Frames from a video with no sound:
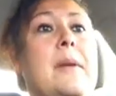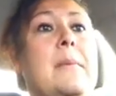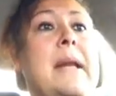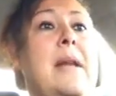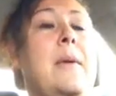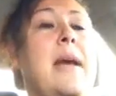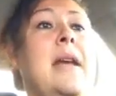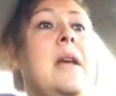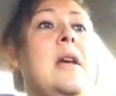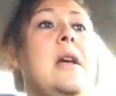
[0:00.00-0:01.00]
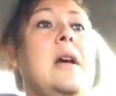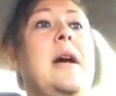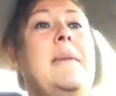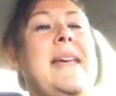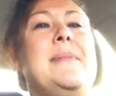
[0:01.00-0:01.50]
But anyway,
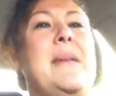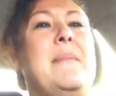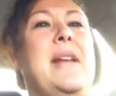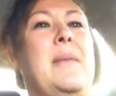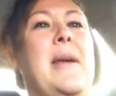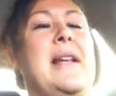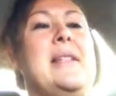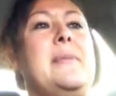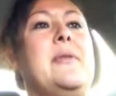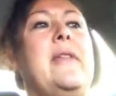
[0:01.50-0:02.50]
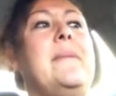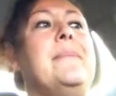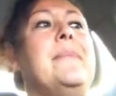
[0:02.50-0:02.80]
I keep saying but anyway. I gotta stop doing that.